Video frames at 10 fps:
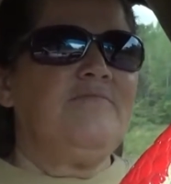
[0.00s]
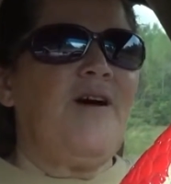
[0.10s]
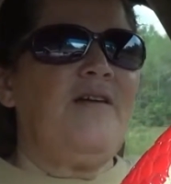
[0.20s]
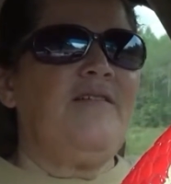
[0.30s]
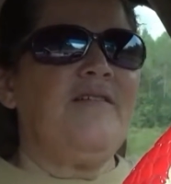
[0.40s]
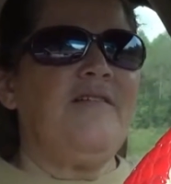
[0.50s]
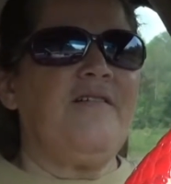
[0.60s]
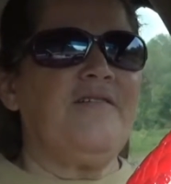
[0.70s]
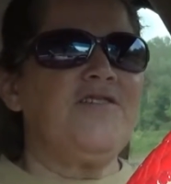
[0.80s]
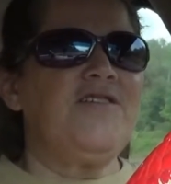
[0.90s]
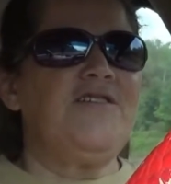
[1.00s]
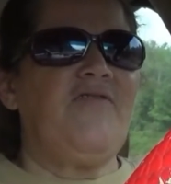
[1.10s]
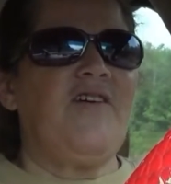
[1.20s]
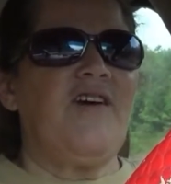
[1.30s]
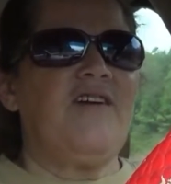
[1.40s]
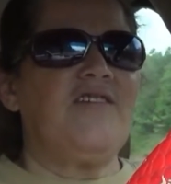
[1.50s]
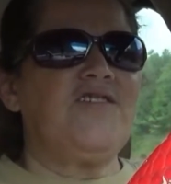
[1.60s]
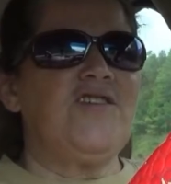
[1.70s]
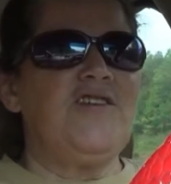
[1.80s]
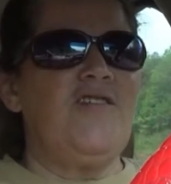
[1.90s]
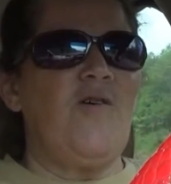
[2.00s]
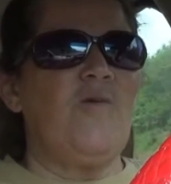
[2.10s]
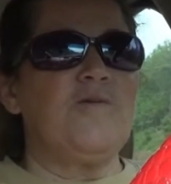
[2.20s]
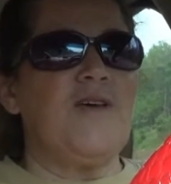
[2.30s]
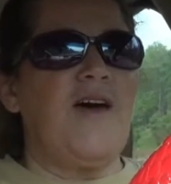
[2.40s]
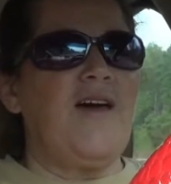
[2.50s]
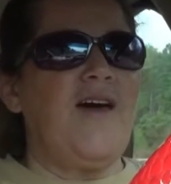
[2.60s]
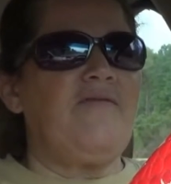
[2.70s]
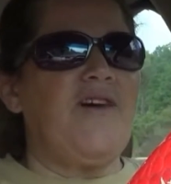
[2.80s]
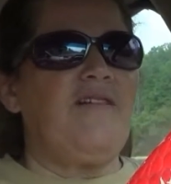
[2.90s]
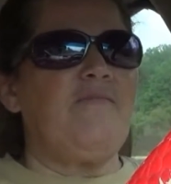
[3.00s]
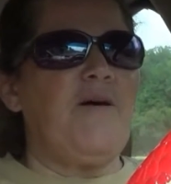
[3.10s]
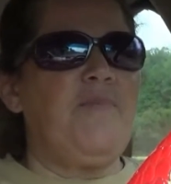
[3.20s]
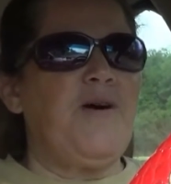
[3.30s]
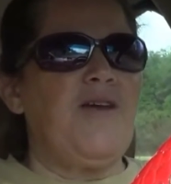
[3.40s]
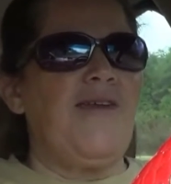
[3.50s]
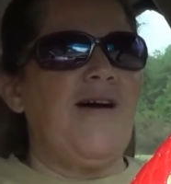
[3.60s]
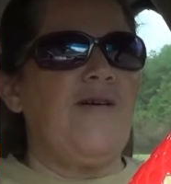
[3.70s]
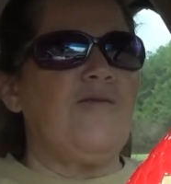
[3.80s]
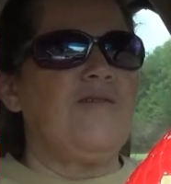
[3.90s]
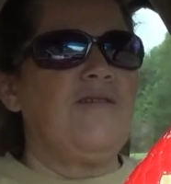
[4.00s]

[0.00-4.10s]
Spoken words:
My little girl, she's funny because she knows that I have to have my putty now.